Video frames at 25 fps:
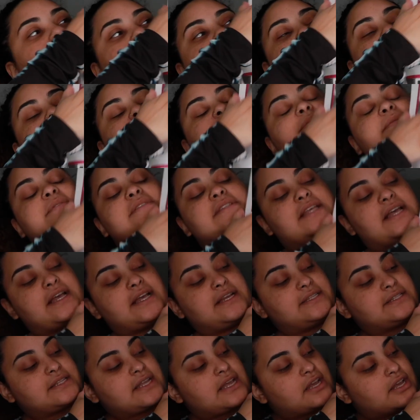This one
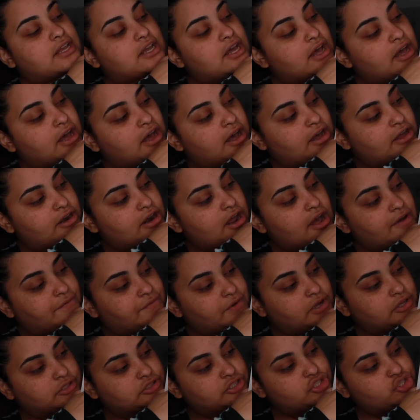says, cut off
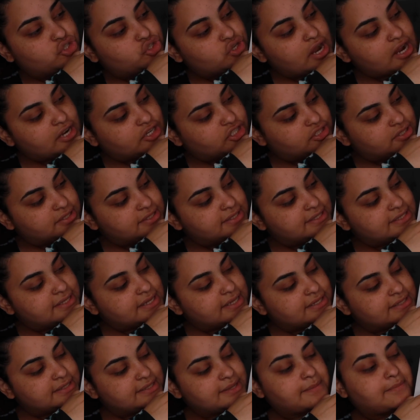all distractions,
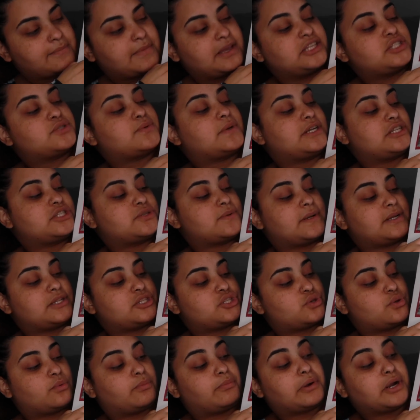sis. Make
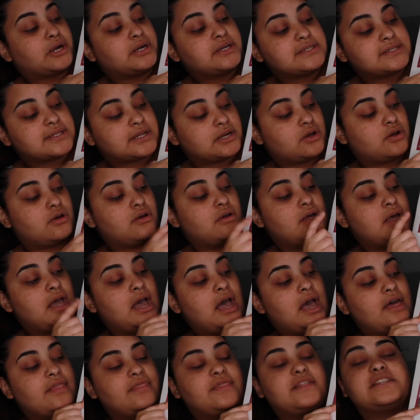2022 personal.
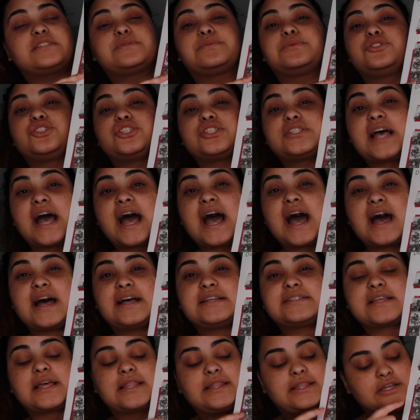This one just
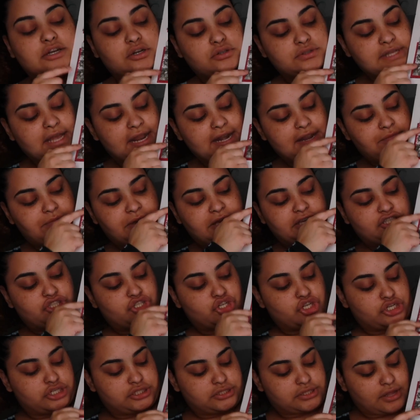has little tiny
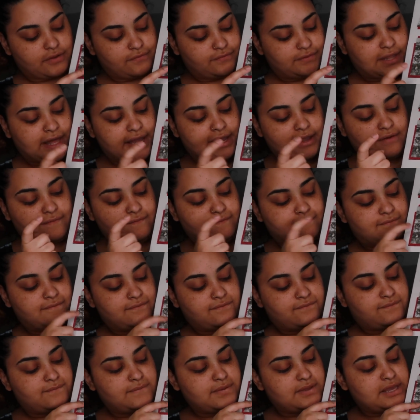pictures of like
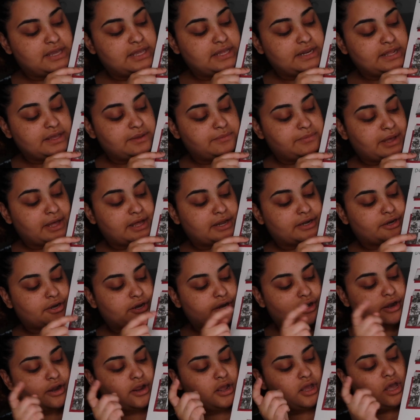eating
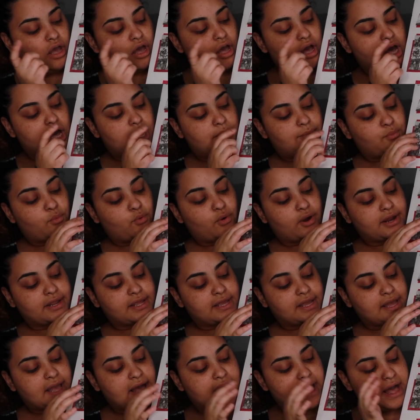better,
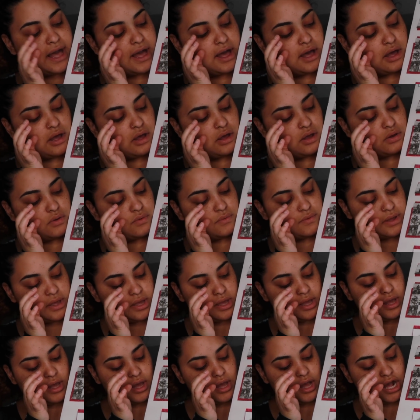working out,
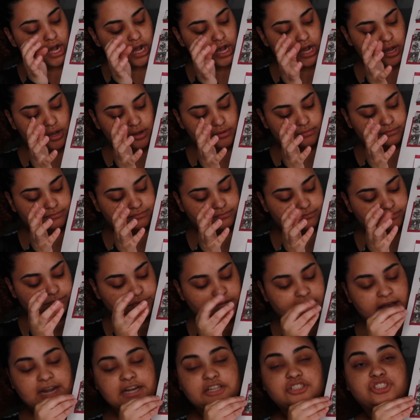
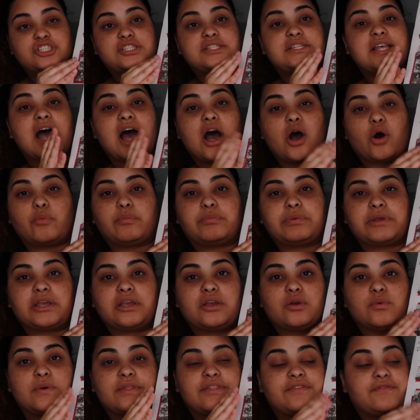kind of just
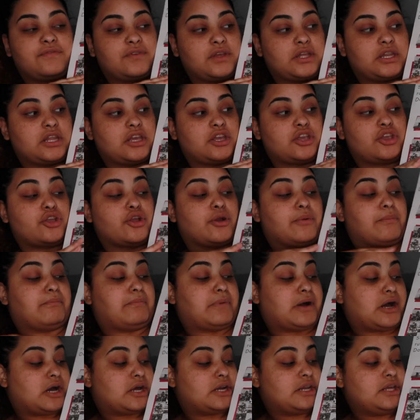helping with feeding your
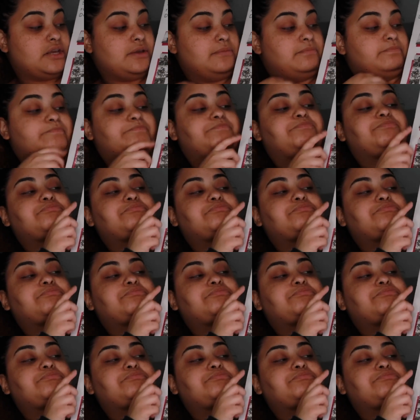body.